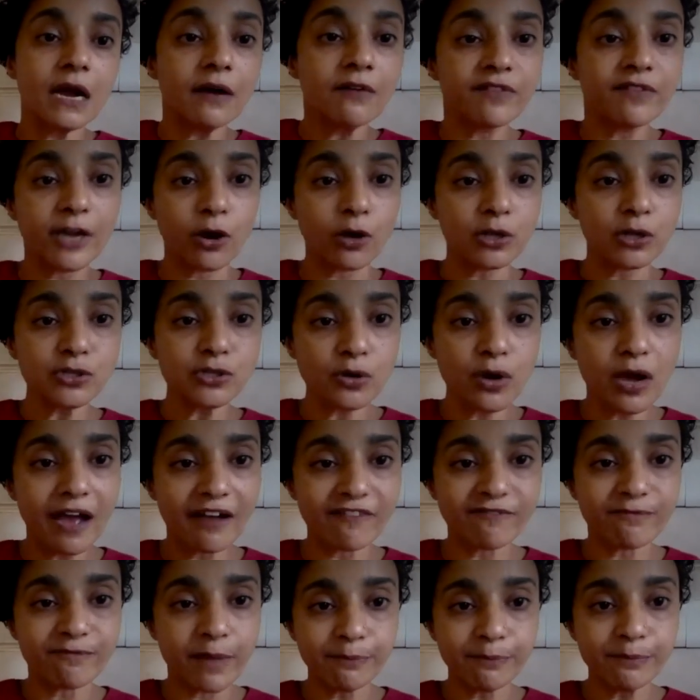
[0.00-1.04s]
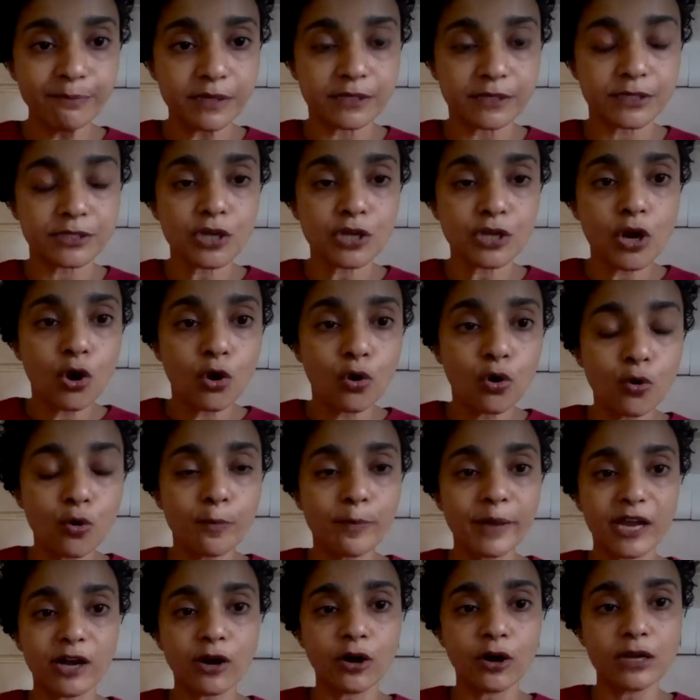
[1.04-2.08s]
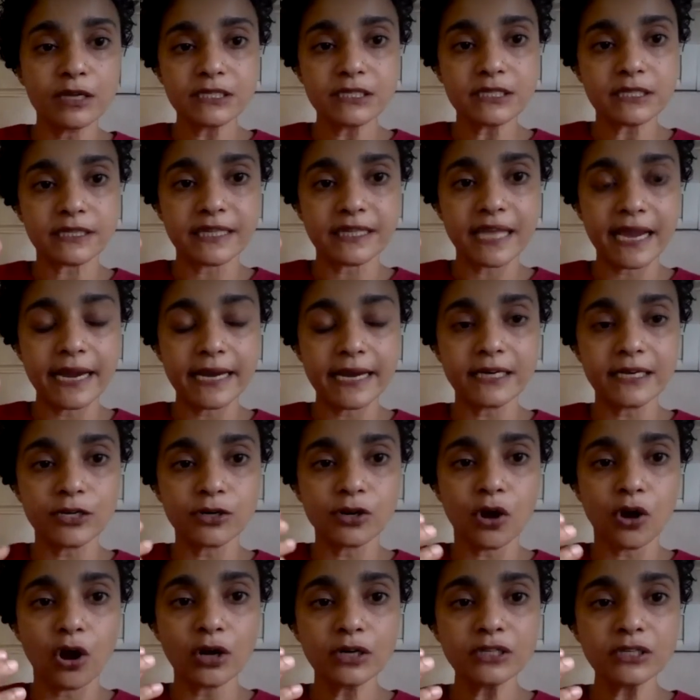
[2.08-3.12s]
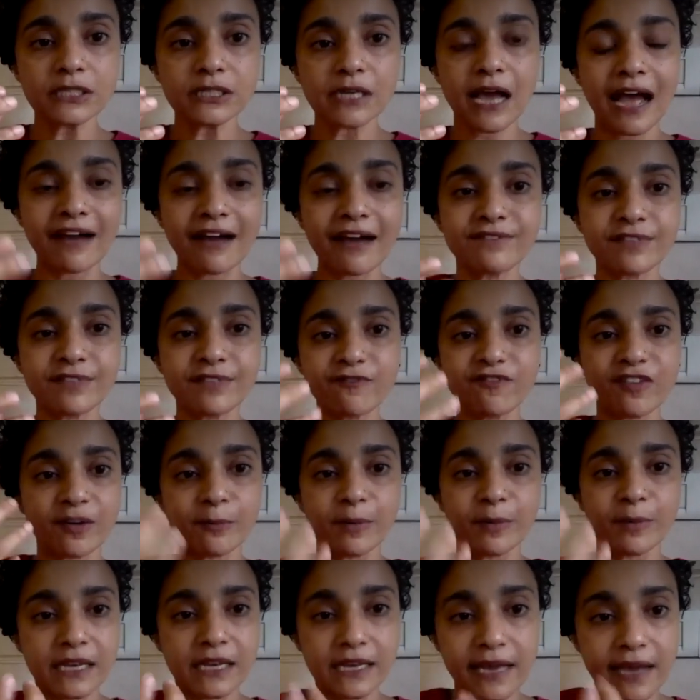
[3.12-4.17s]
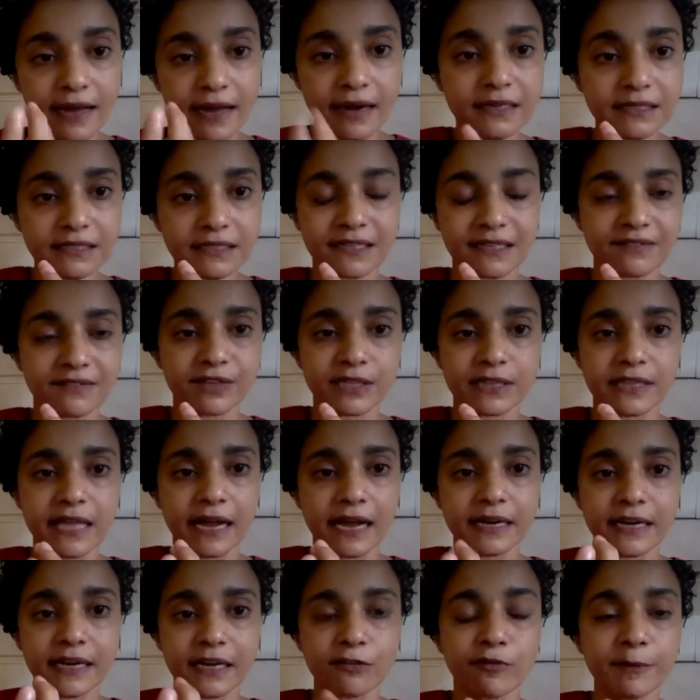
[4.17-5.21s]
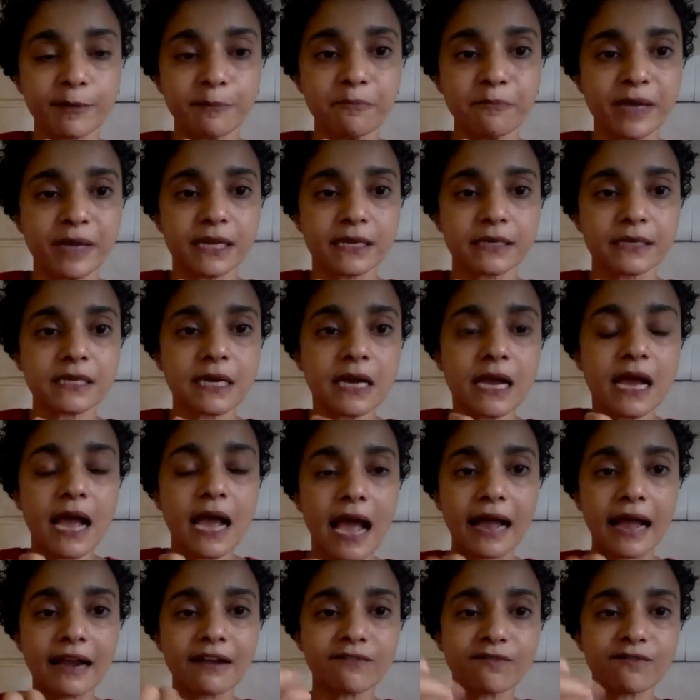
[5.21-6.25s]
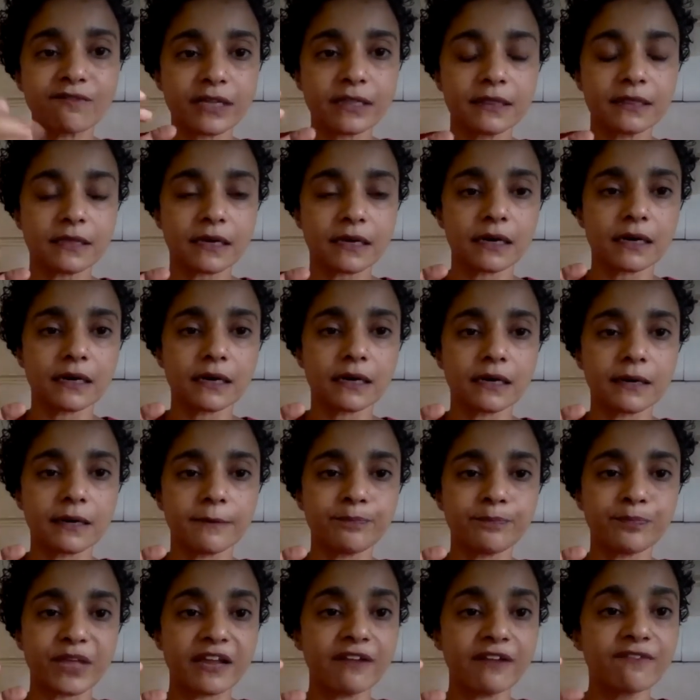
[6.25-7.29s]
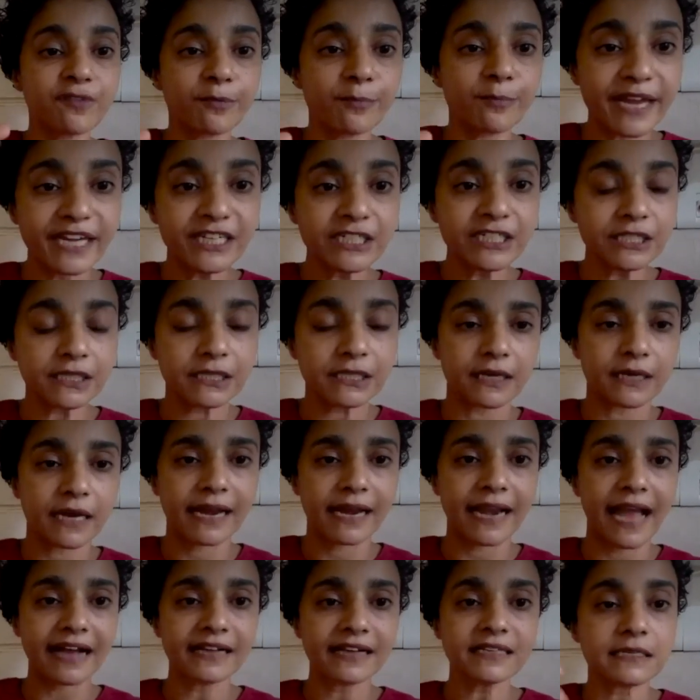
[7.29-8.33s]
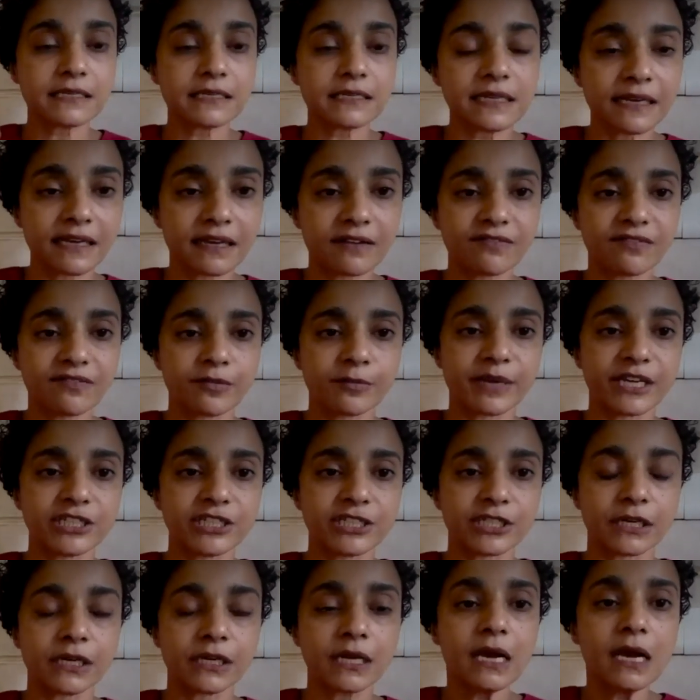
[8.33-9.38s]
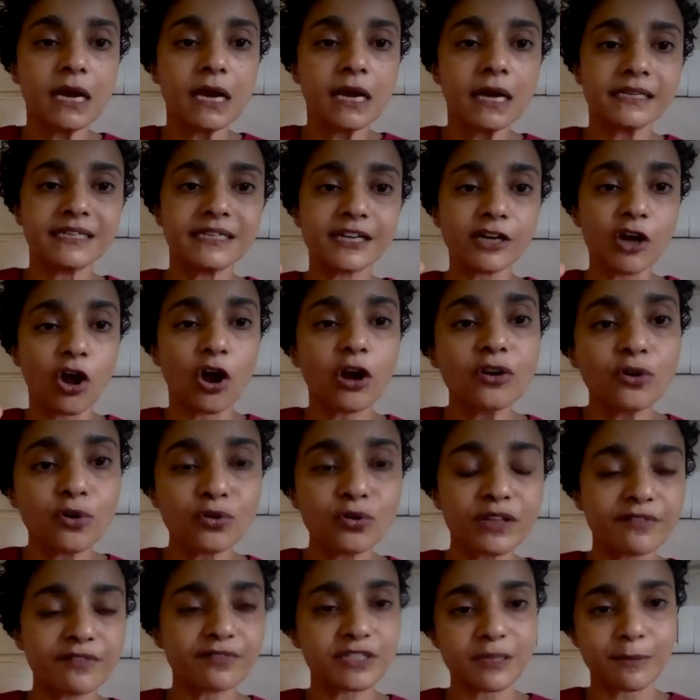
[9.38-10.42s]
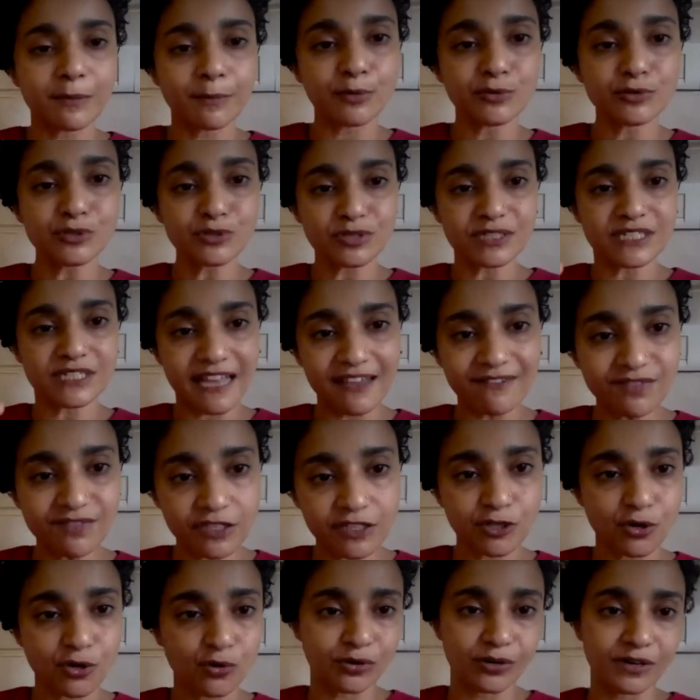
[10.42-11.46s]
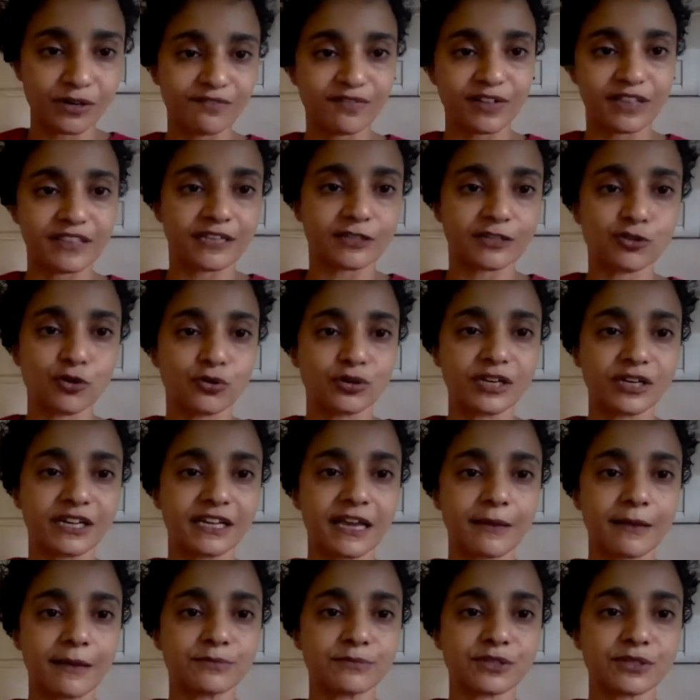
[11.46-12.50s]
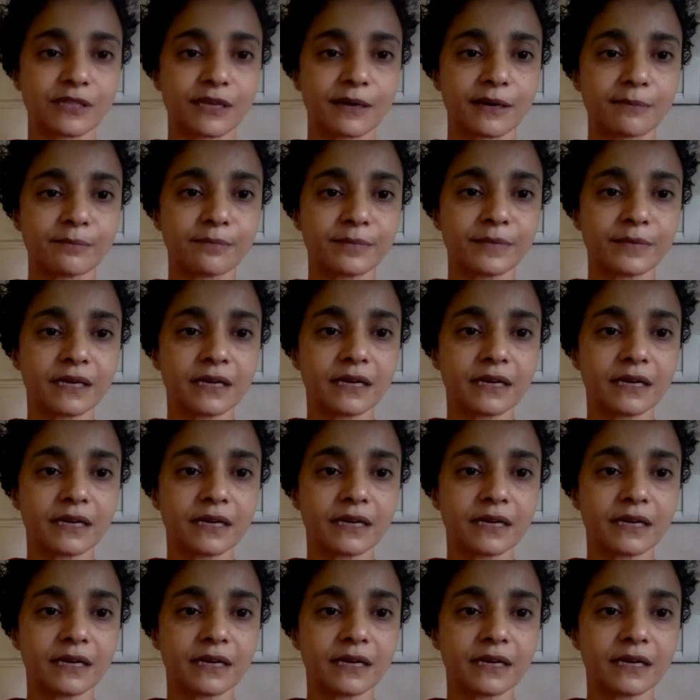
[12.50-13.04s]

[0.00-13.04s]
We also have members who, because they did not have the familiarity with that equipment and with information and accessing information, did not know they were supposed to save the token when the token came to them.